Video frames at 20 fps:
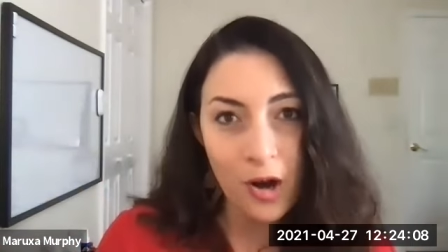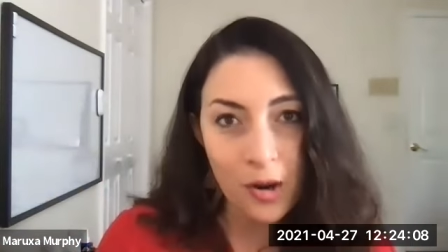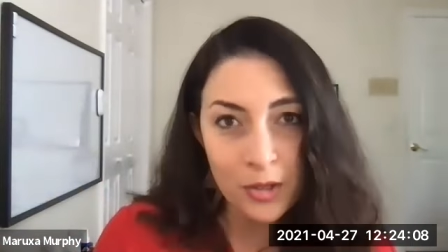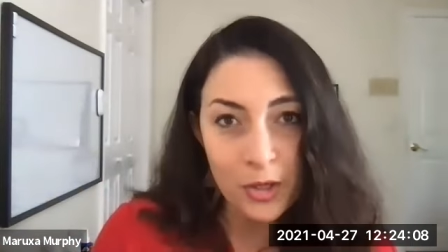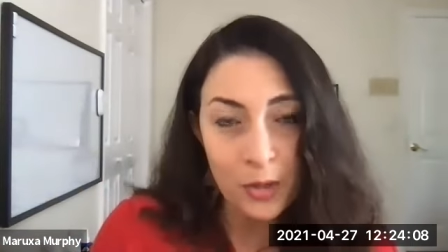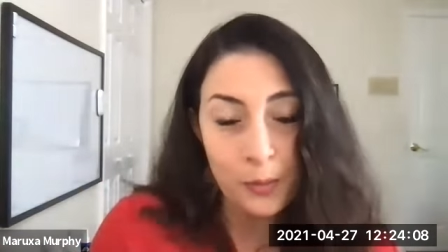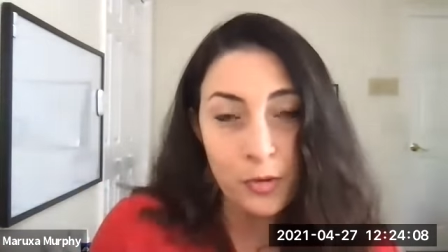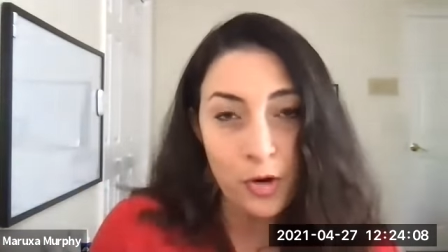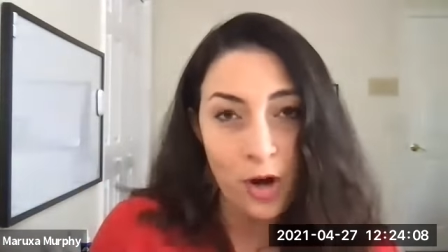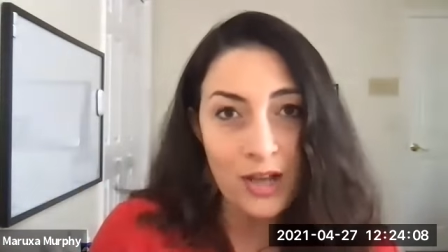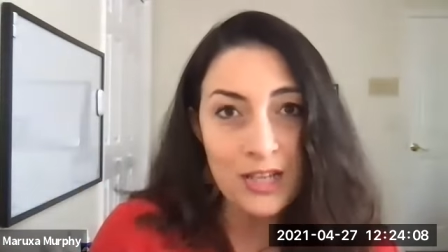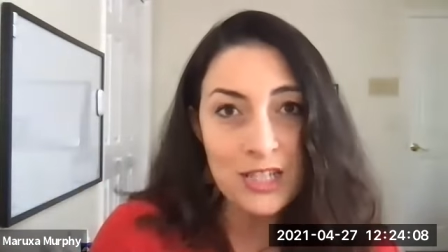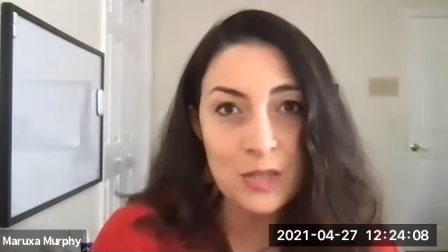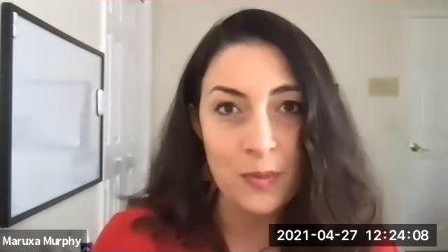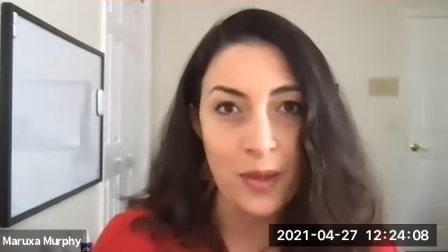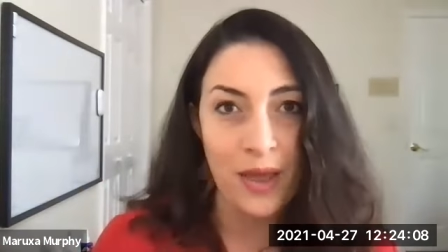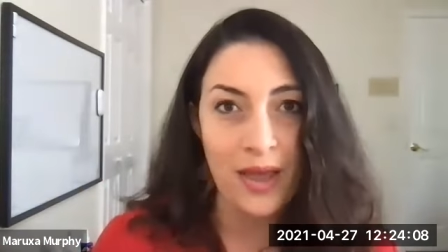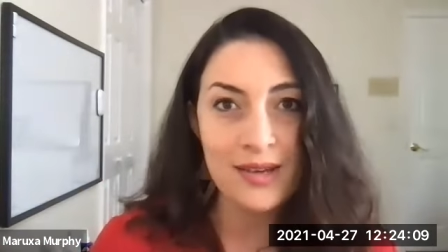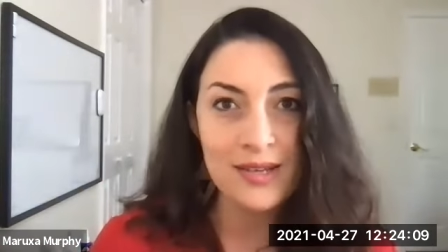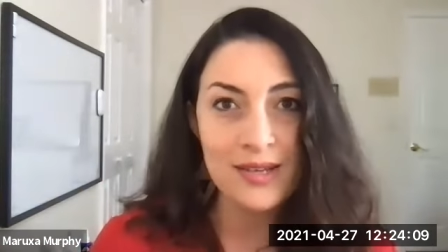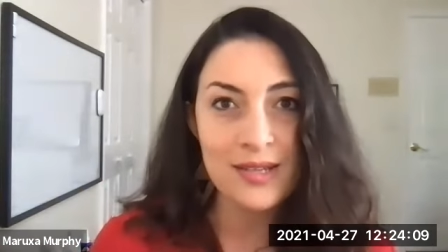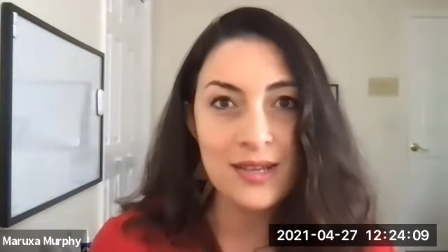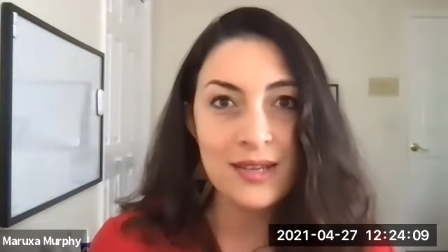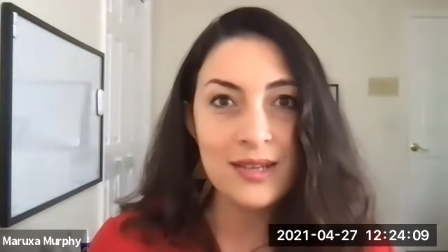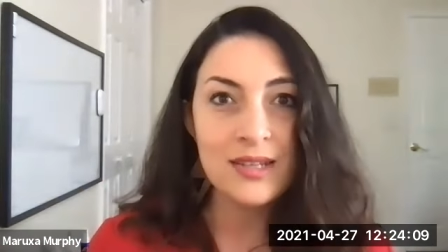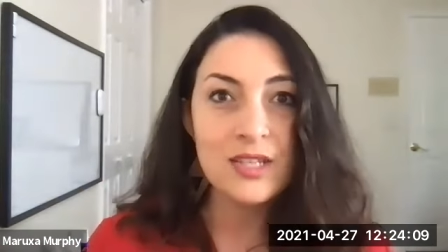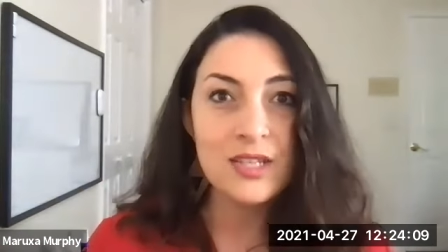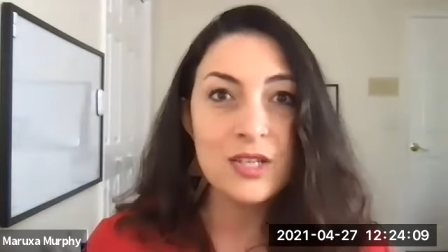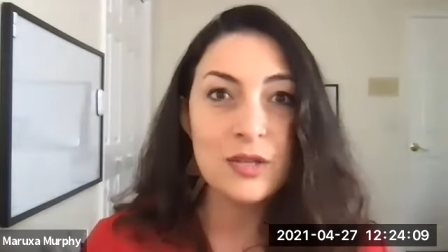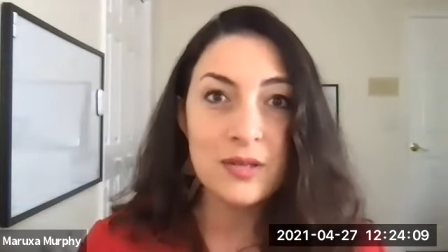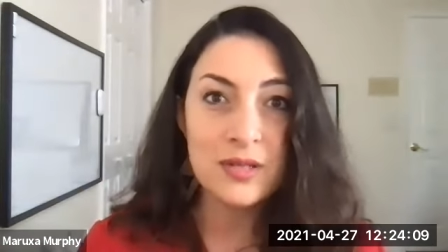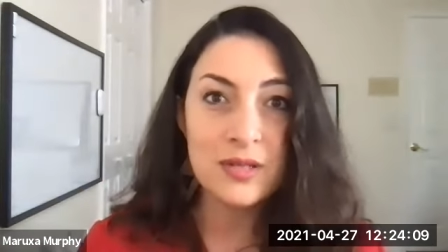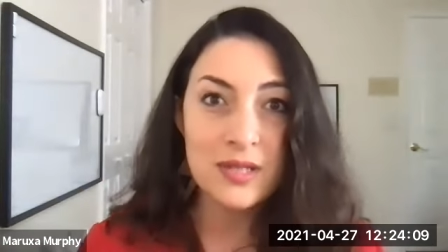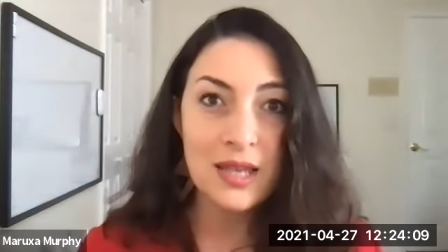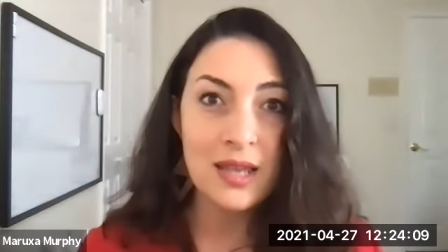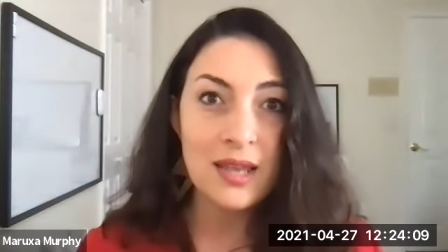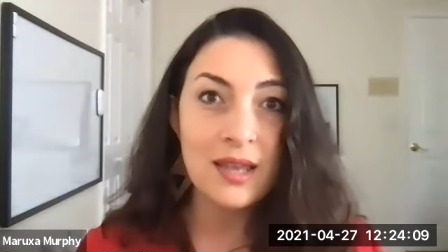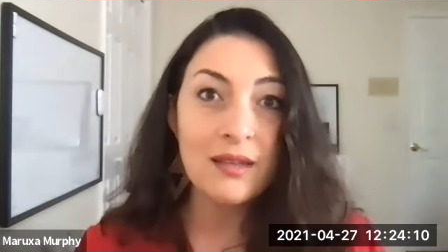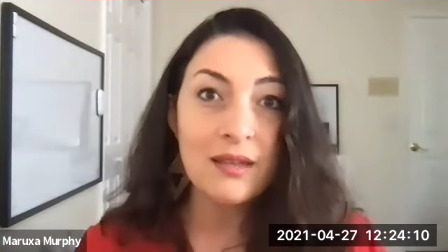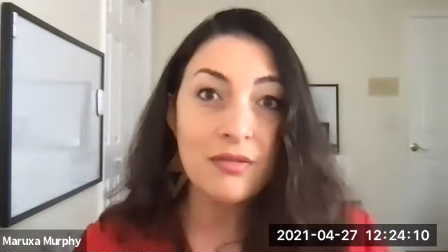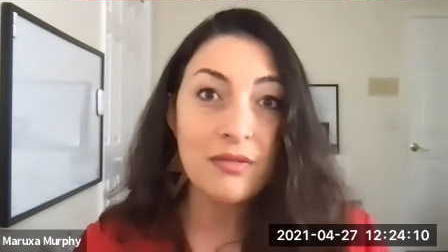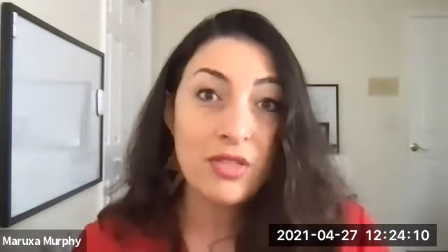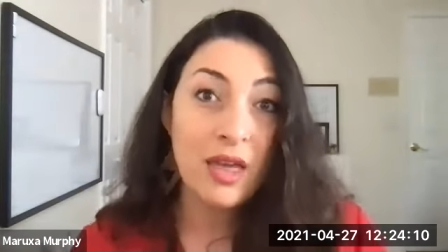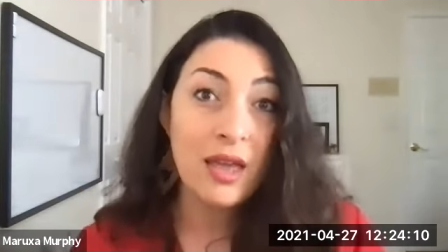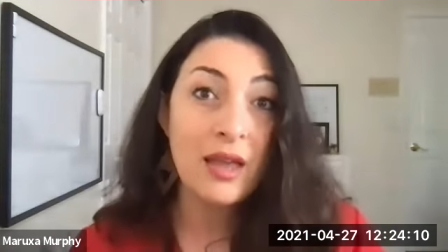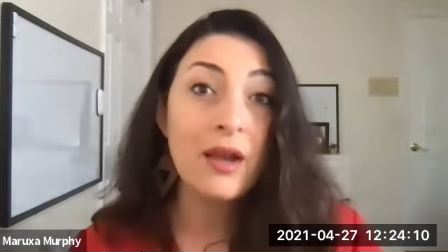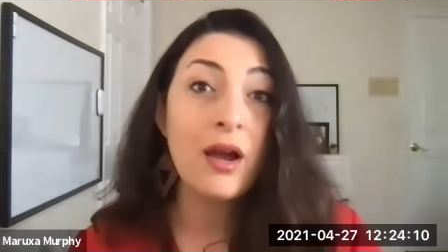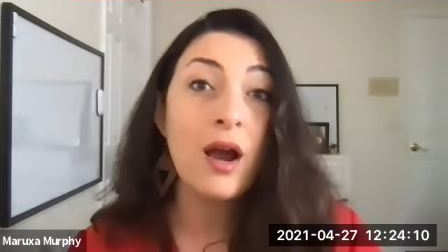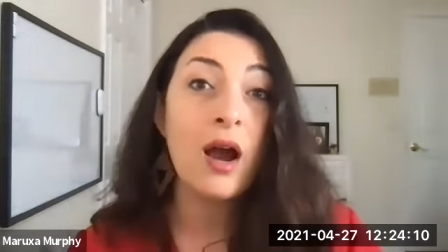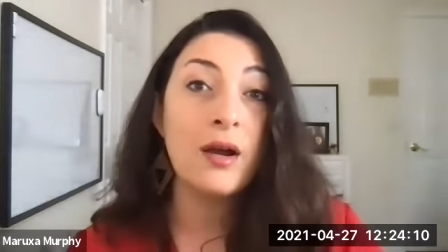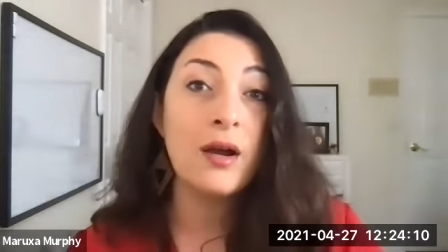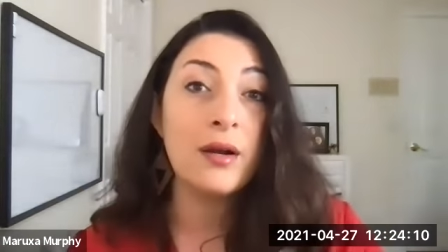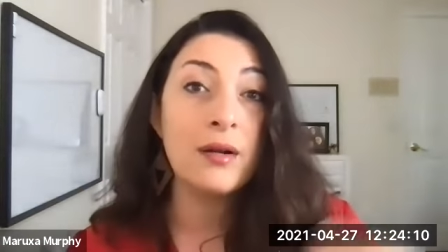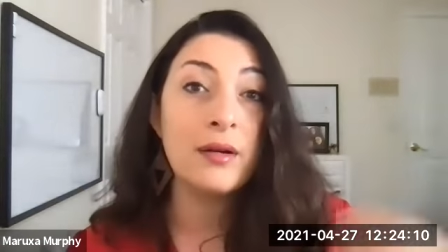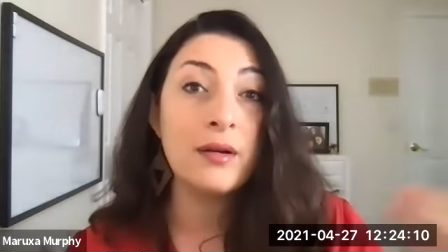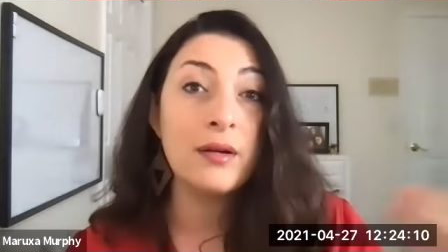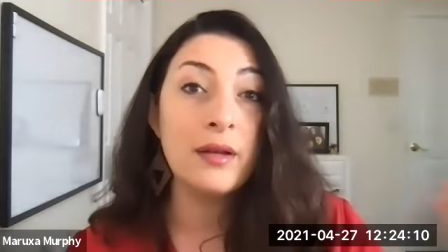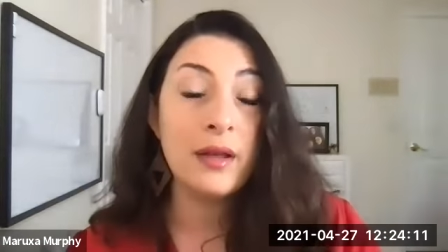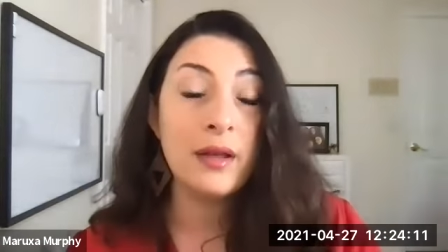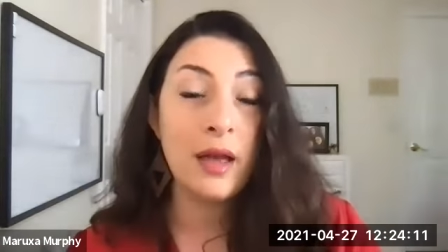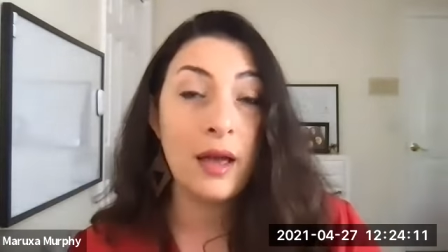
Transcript: your prospect to see if they are,